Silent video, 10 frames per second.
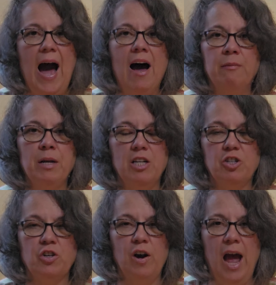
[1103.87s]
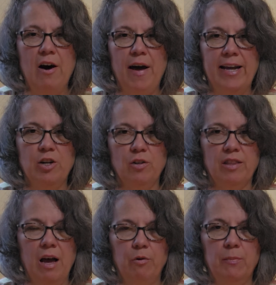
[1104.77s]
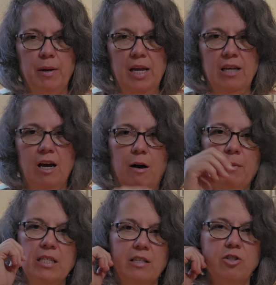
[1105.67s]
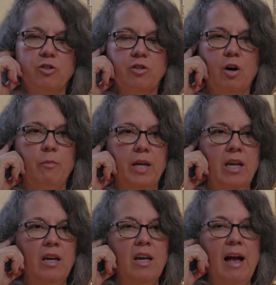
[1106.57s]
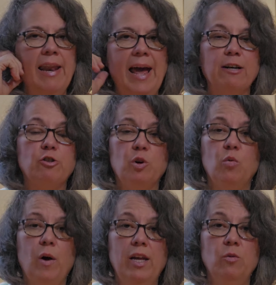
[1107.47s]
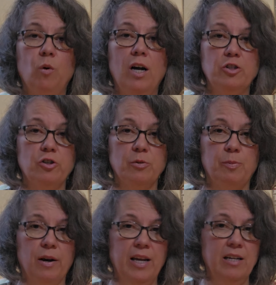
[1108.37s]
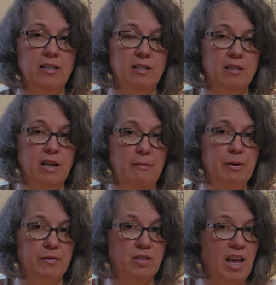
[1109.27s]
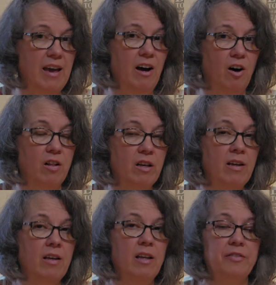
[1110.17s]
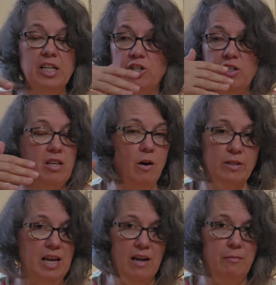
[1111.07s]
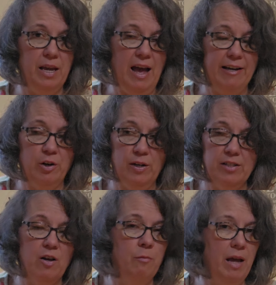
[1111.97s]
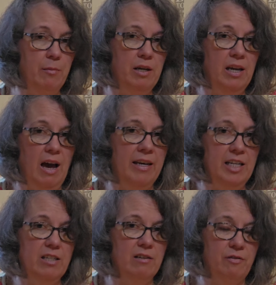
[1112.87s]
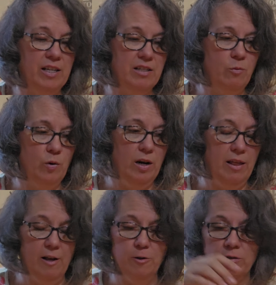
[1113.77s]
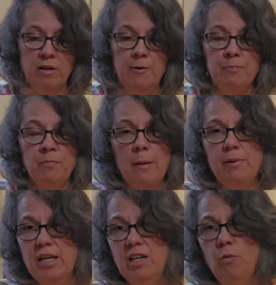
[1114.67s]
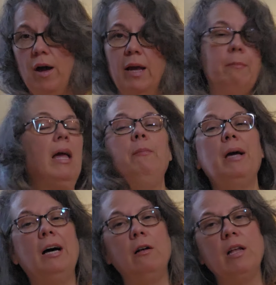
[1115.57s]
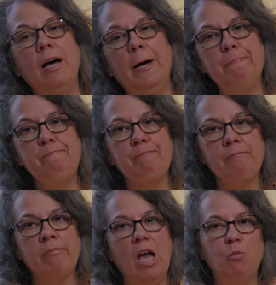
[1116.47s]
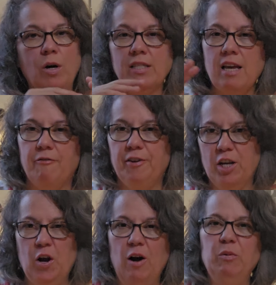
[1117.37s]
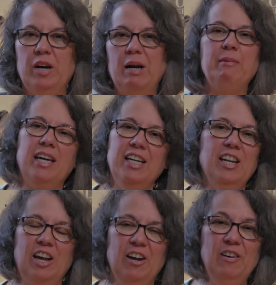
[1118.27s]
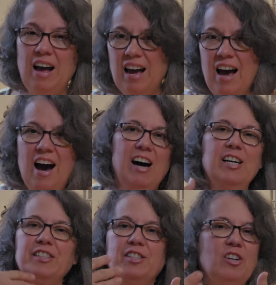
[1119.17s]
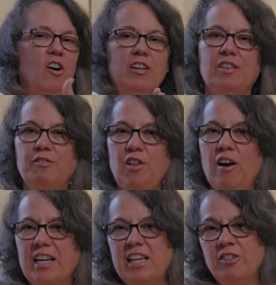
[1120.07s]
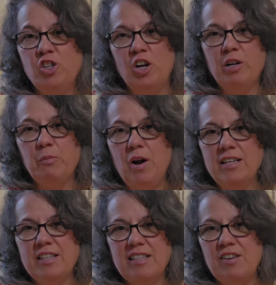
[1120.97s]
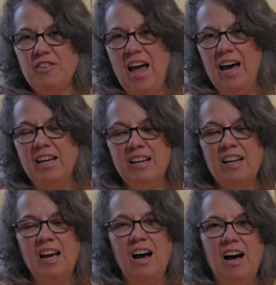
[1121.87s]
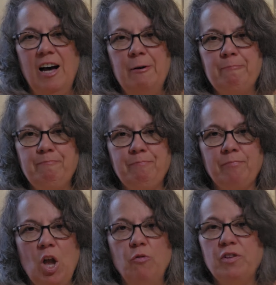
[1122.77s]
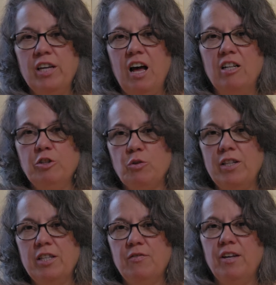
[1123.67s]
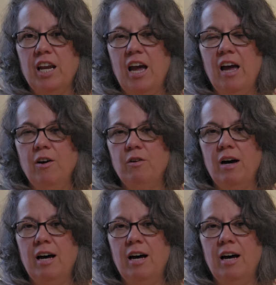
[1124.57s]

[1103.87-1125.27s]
I'm not sure how accurate that would be. Now, my sister told me an actual Weight Watchers brand type of scale that she's always had it be accurate. So maybe I need to invest in one of those. But anyway, maybe I'll, once I figure out what I'm going to do, I'll start the vlogging and sharing process of that. Hopefully y'all enjoyed this video.